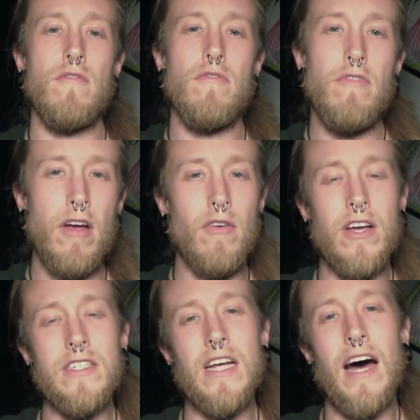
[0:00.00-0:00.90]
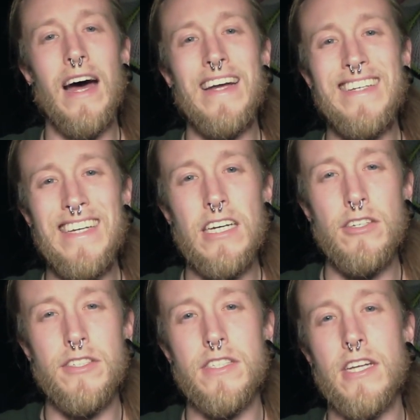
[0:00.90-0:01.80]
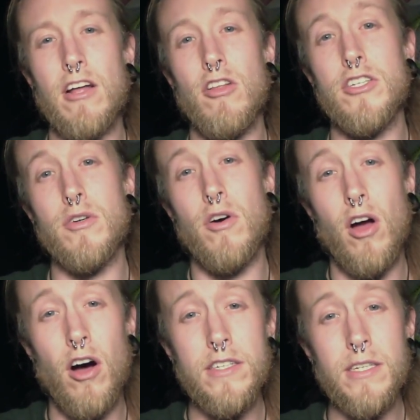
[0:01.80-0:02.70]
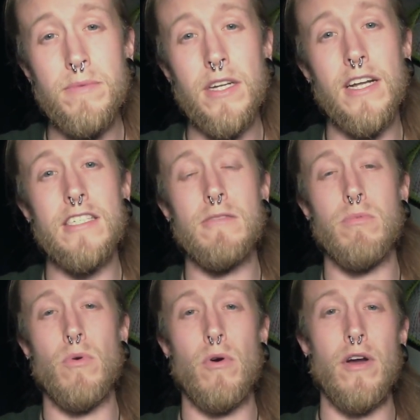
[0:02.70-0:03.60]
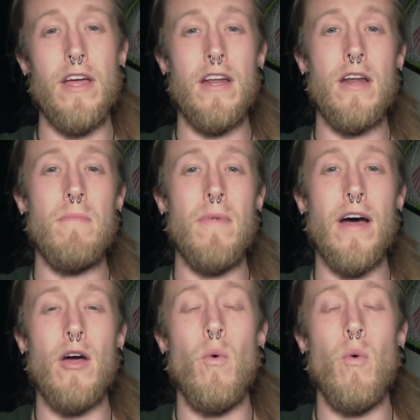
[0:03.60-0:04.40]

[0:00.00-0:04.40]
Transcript: various ideas and psychological concepts that I explore in my